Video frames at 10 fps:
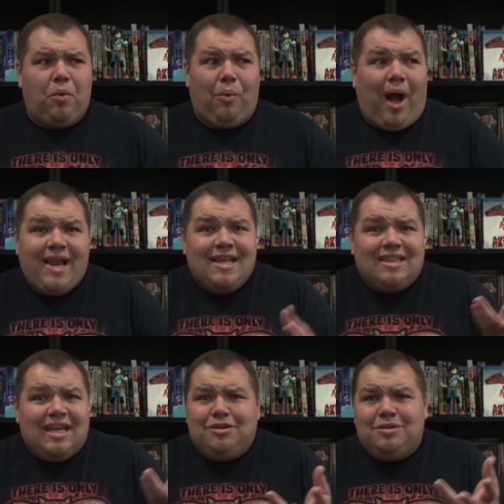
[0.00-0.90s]
Why
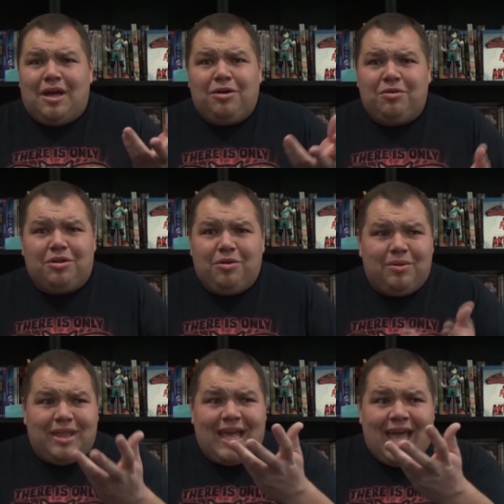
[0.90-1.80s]
didn't they do that earlier
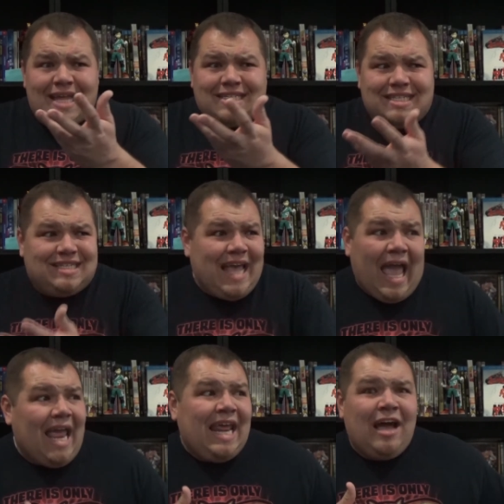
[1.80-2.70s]
when they had
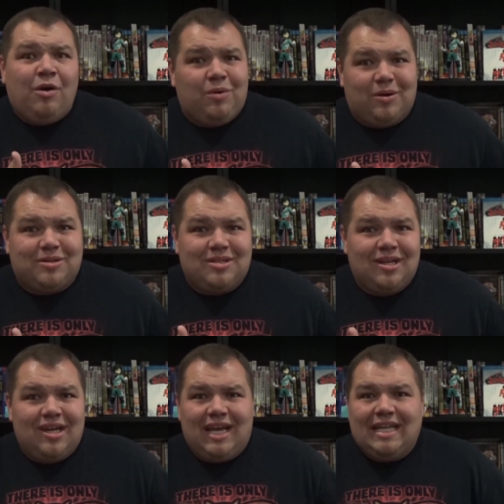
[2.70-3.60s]
10 hours
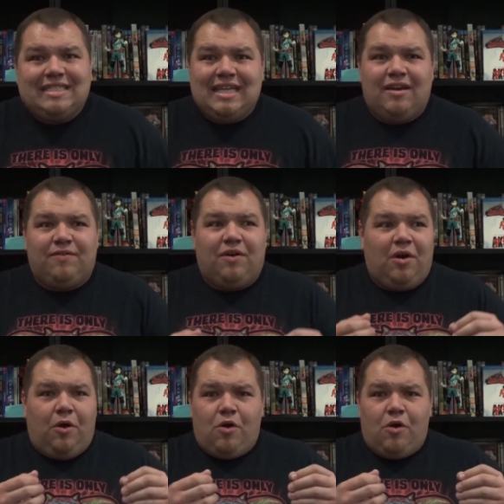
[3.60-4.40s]
instead of